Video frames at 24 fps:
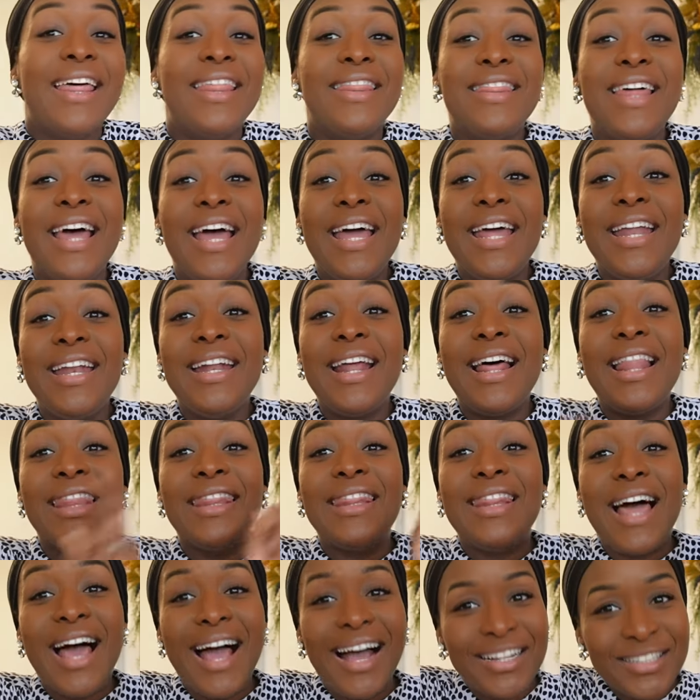Then
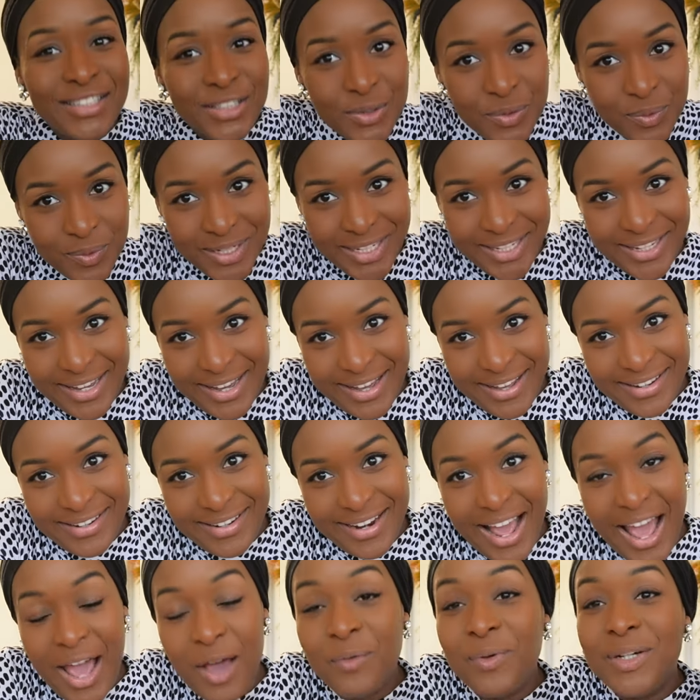last
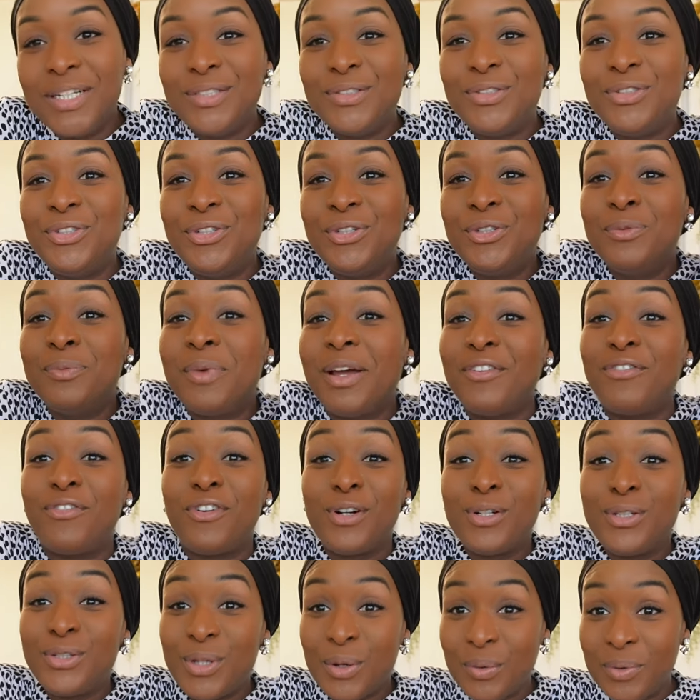weekend, I went to my
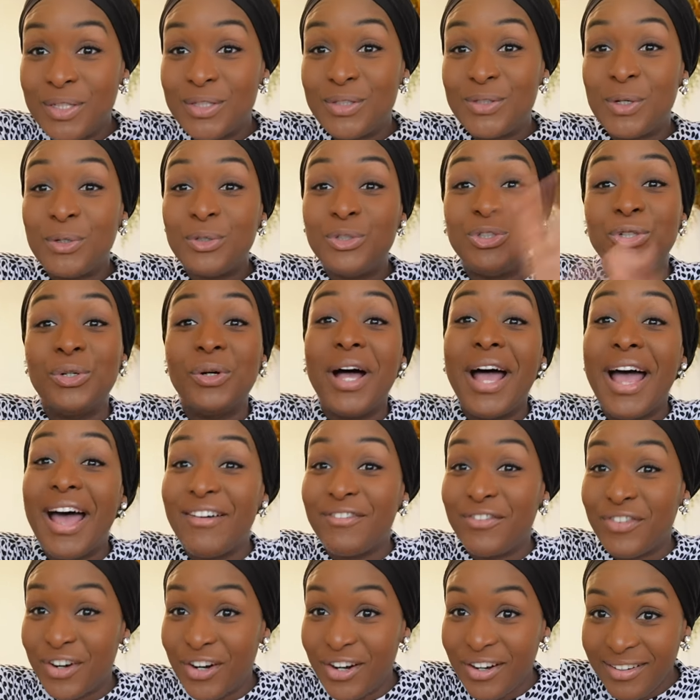first sewing social
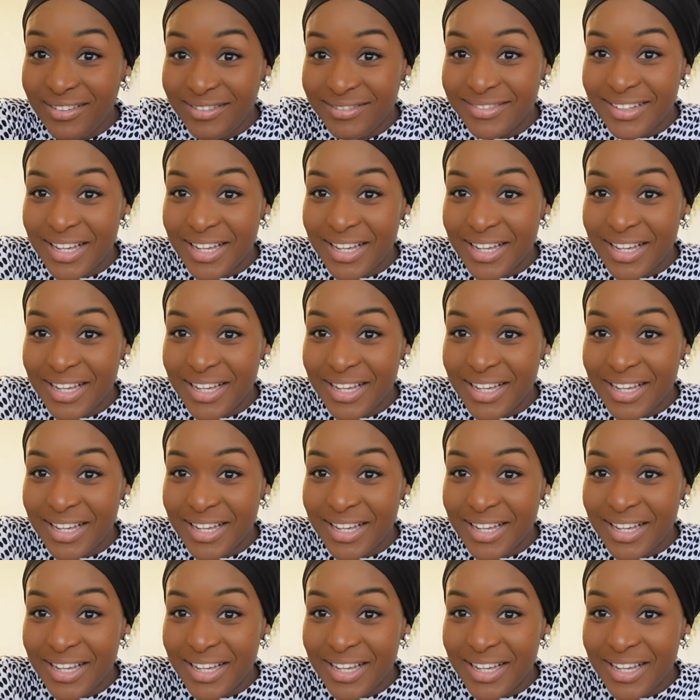ever.